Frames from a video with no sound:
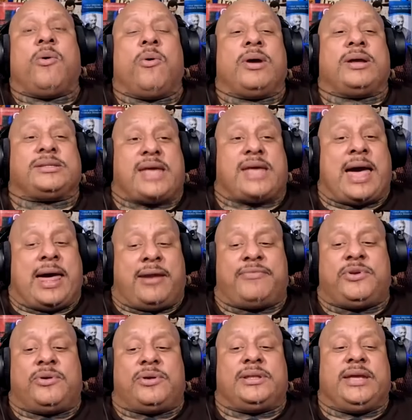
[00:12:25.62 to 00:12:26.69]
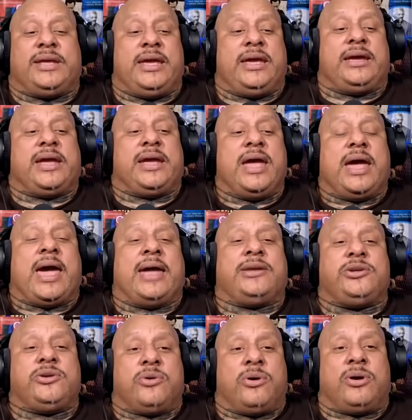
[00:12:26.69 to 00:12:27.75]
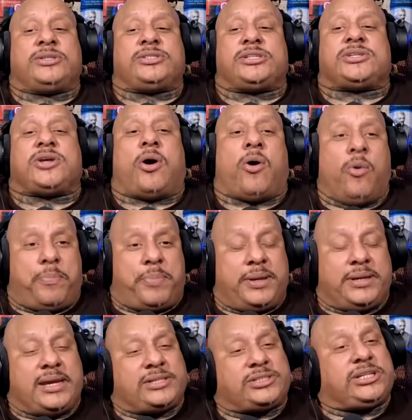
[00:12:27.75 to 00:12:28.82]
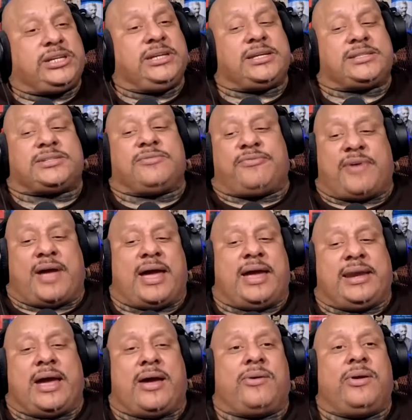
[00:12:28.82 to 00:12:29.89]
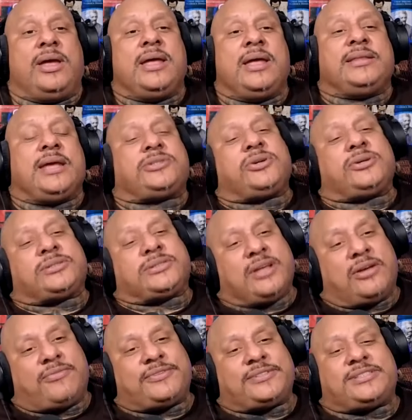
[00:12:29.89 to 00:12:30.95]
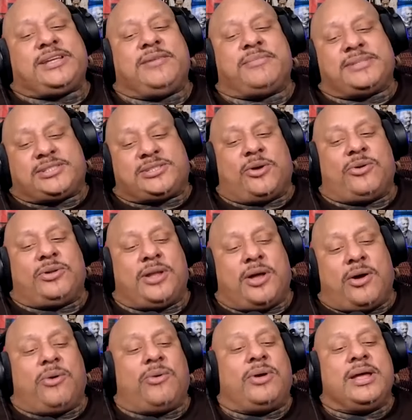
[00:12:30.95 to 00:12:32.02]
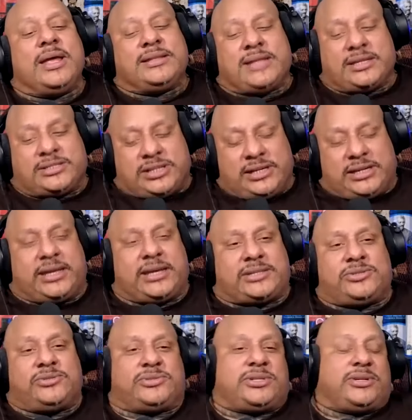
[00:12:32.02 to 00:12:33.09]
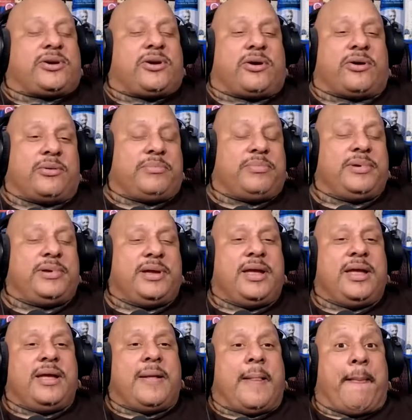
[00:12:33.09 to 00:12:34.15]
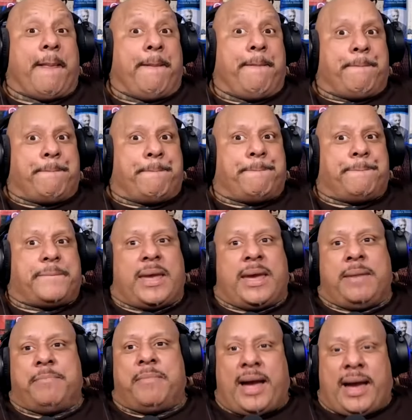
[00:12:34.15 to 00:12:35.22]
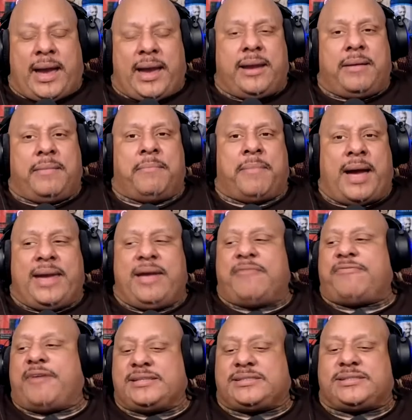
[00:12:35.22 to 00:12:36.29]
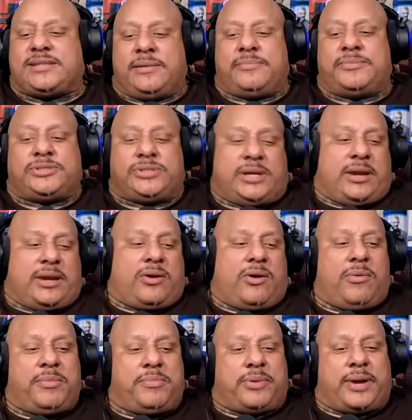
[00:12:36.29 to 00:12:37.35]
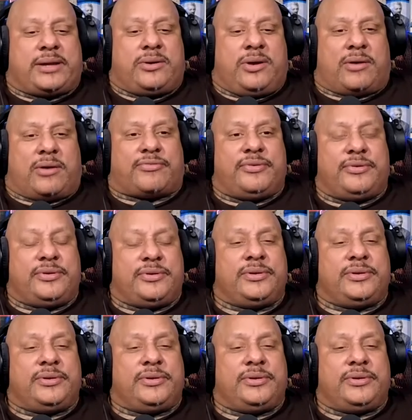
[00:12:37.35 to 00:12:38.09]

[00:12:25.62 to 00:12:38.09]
or is out of your league and you're just hoping that she doesn't find out that your self-esteem is so low that she kicks you to the curb mm. and my my advice to him was you got to go home and break it off